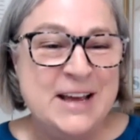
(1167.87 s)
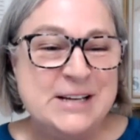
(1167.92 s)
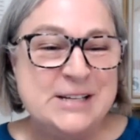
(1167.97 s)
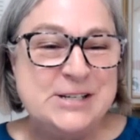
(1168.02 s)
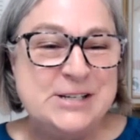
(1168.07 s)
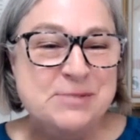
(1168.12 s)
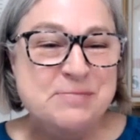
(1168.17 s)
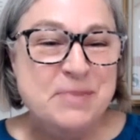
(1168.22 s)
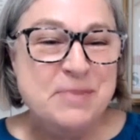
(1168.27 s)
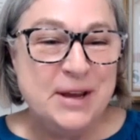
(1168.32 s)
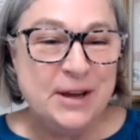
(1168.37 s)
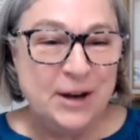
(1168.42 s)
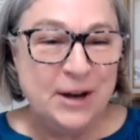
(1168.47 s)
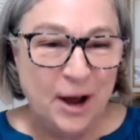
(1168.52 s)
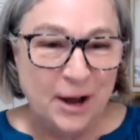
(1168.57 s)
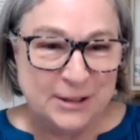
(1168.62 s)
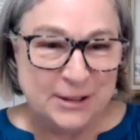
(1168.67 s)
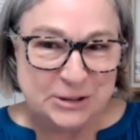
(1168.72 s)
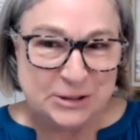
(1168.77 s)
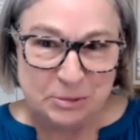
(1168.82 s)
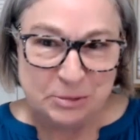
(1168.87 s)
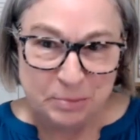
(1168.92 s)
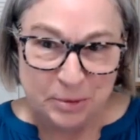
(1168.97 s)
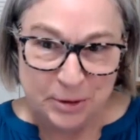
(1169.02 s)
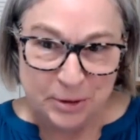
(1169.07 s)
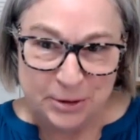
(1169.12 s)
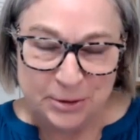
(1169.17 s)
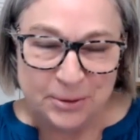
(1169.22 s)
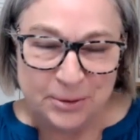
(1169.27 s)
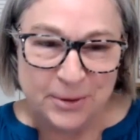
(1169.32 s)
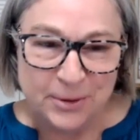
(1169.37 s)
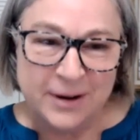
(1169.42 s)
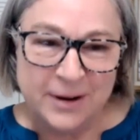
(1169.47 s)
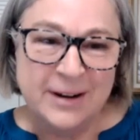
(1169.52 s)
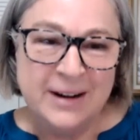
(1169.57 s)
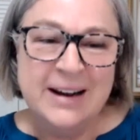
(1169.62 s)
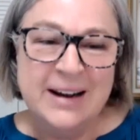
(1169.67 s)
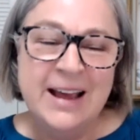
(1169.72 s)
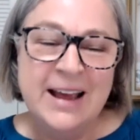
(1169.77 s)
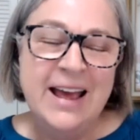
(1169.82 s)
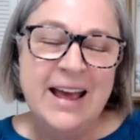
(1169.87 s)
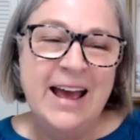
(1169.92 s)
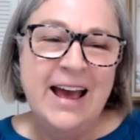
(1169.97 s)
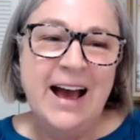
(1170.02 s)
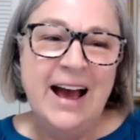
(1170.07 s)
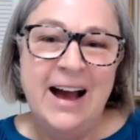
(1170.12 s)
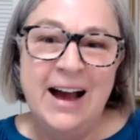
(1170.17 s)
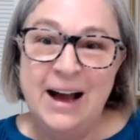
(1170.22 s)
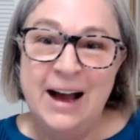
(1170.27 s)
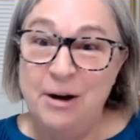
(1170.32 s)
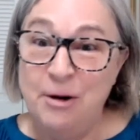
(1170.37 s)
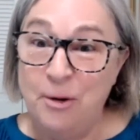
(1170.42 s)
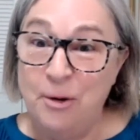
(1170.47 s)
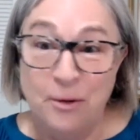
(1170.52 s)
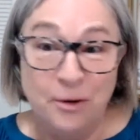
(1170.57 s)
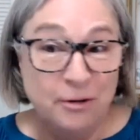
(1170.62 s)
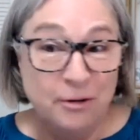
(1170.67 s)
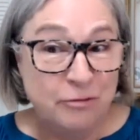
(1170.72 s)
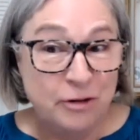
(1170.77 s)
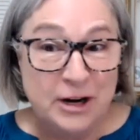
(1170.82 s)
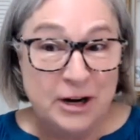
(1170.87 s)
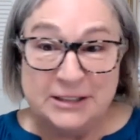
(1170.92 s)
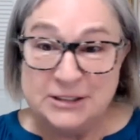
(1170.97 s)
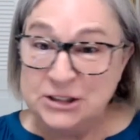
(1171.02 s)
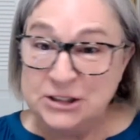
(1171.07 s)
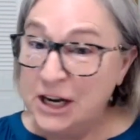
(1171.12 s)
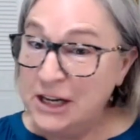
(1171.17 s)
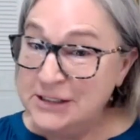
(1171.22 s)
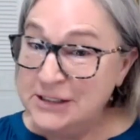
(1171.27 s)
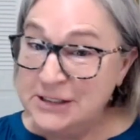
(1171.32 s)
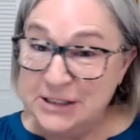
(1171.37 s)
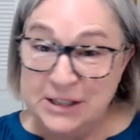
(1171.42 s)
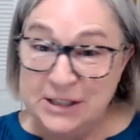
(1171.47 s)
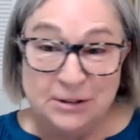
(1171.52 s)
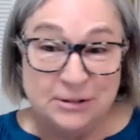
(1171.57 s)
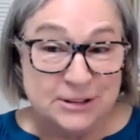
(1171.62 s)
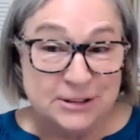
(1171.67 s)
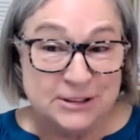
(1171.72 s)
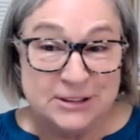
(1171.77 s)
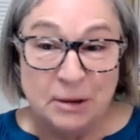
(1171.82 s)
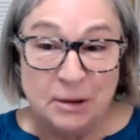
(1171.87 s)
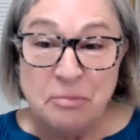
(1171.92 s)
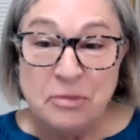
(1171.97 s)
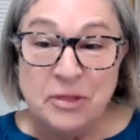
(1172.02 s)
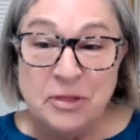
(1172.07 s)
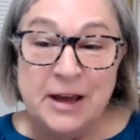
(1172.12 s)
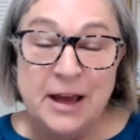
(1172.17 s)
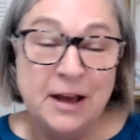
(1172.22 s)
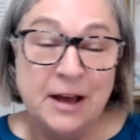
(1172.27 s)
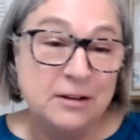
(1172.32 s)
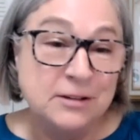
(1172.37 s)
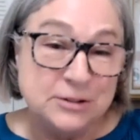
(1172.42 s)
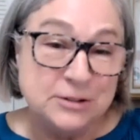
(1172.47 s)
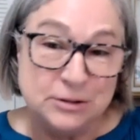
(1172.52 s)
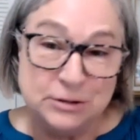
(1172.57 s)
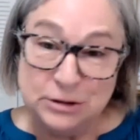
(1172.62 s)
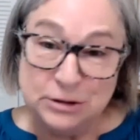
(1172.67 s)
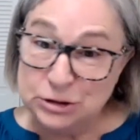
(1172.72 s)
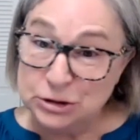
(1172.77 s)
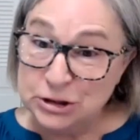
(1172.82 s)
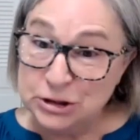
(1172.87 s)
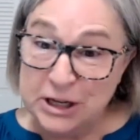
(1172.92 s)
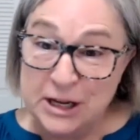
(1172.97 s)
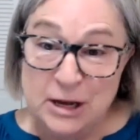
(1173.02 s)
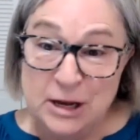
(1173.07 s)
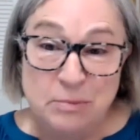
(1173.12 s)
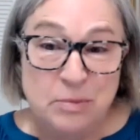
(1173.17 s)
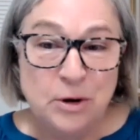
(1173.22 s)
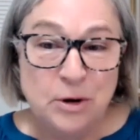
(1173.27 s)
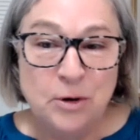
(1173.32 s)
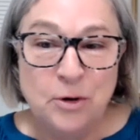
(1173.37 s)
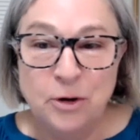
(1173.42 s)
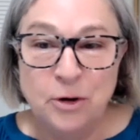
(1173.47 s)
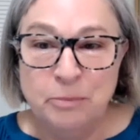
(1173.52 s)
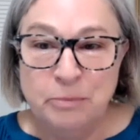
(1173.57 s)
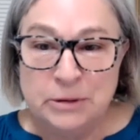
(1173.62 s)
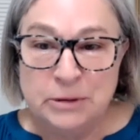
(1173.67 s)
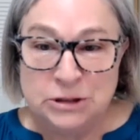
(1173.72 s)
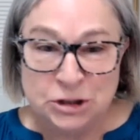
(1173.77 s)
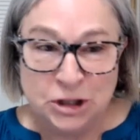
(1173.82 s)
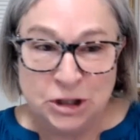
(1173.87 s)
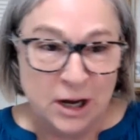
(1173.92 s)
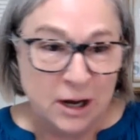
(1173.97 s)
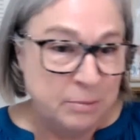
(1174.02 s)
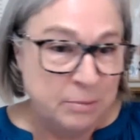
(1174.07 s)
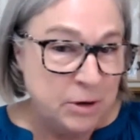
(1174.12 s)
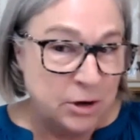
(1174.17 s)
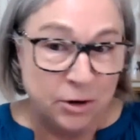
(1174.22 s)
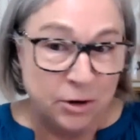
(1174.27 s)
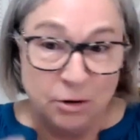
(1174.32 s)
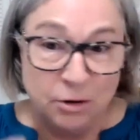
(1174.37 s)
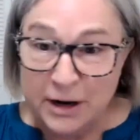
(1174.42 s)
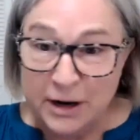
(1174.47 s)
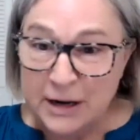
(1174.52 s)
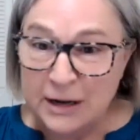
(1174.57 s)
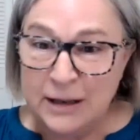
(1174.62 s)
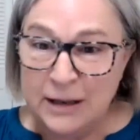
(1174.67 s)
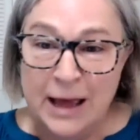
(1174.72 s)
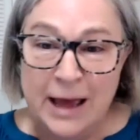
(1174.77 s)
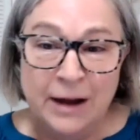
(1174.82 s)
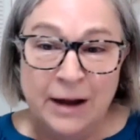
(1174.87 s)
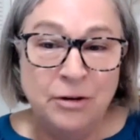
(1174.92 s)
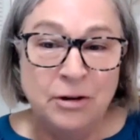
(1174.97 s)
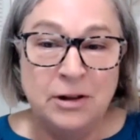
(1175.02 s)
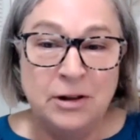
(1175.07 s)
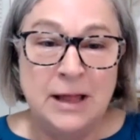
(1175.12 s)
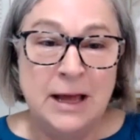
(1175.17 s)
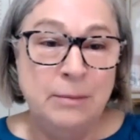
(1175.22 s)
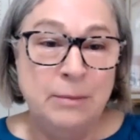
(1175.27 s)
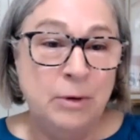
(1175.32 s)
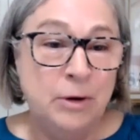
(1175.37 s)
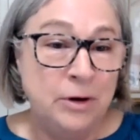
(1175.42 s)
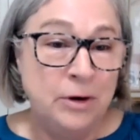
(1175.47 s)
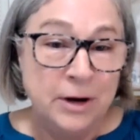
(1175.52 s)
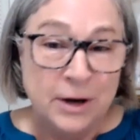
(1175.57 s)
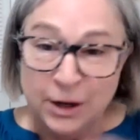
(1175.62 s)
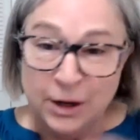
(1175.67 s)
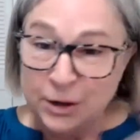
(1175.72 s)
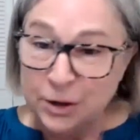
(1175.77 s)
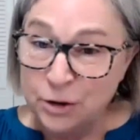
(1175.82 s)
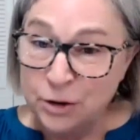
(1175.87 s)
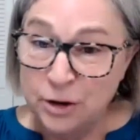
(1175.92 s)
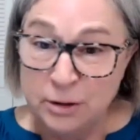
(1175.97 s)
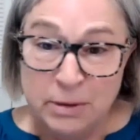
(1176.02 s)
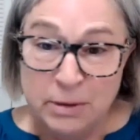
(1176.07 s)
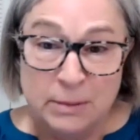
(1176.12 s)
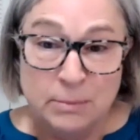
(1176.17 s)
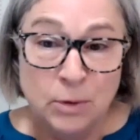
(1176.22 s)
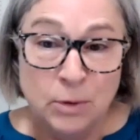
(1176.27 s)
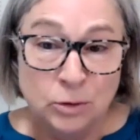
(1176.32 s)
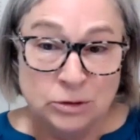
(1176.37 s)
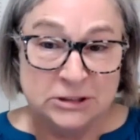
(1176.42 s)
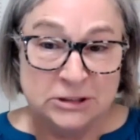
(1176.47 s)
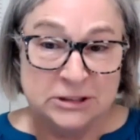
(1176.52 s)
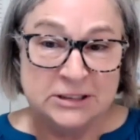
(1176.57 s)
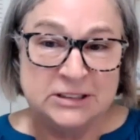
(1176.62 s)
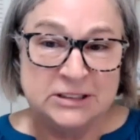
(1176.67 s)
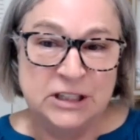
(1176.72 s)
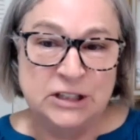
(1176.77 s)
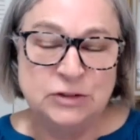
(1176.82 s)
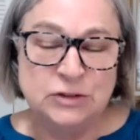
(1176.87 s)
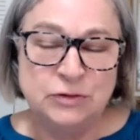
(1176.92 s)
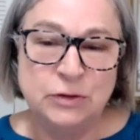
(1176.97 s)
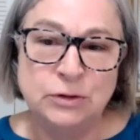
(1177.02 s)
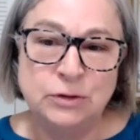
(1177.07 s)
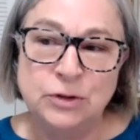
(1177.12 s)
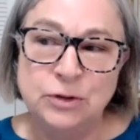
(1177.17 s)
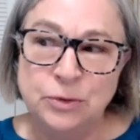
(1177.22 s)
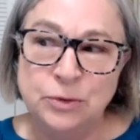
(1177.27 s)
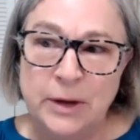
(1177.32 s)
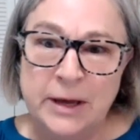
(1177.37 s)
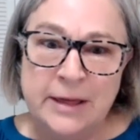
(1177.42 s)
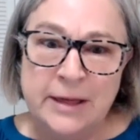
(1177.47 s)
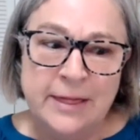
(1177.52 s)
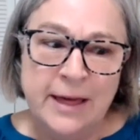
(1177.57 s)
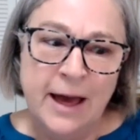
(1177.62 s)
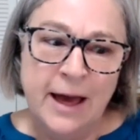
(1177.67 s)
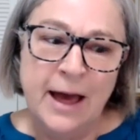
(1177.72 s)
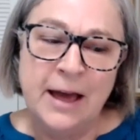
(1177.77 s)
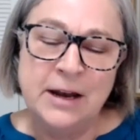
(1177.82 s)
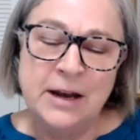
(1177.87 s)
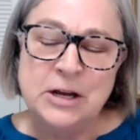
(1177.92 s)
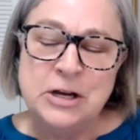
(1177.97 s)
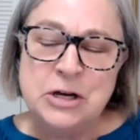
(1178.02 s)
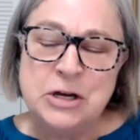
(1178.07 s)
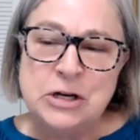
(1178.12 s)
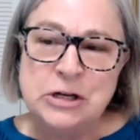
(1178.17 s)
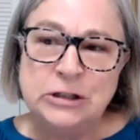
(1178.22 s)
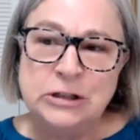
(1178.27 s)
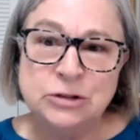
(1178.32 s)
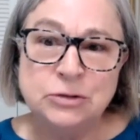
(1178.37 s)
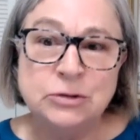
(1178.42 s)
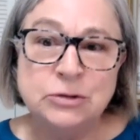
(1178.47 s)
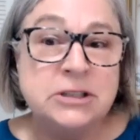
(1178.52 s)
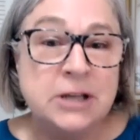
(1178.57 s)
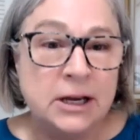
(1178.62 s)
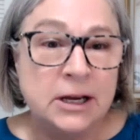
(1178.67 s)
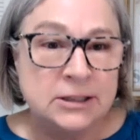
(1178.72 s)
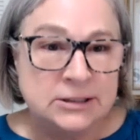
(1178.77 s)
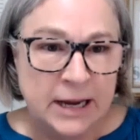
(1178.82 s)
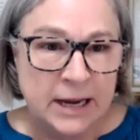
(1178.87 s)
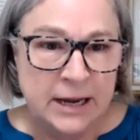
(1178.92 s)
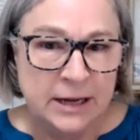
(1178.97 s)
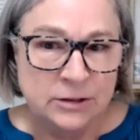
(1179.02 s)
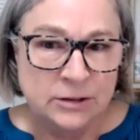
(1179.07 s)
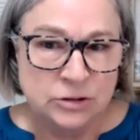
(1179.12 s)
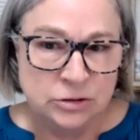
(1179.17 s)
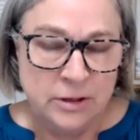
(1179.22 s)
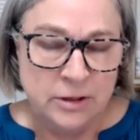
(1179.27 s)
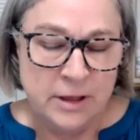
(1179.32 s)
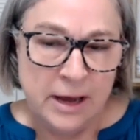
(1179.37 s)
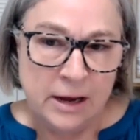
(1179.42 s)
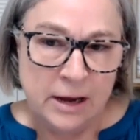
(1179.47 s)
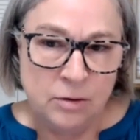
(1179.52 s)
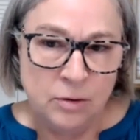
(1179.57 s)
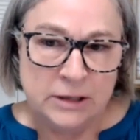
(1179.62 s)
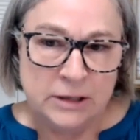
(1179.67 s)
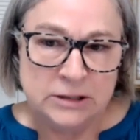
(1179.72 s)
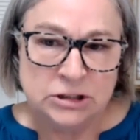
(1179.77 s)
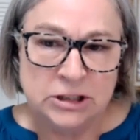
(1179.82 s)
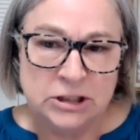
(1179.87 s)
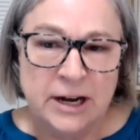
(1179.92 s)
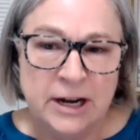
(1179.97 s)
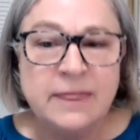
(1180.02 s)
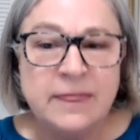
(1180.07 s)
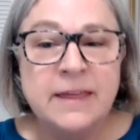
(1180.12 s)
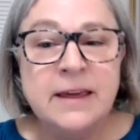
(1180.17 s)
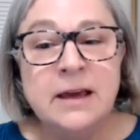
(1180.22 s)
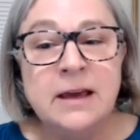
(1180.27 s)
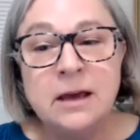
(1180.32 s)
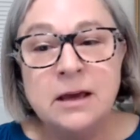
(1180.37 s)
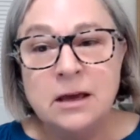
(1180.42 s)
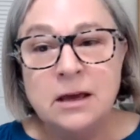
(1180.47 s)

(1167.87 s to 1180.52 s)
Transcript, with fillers: to be an entrepreneur uh, or a franchisee or something else, or you should keep your corporate job. You're a great ladder climber. You're going to be most successful doing that. So it does answer that question. I think,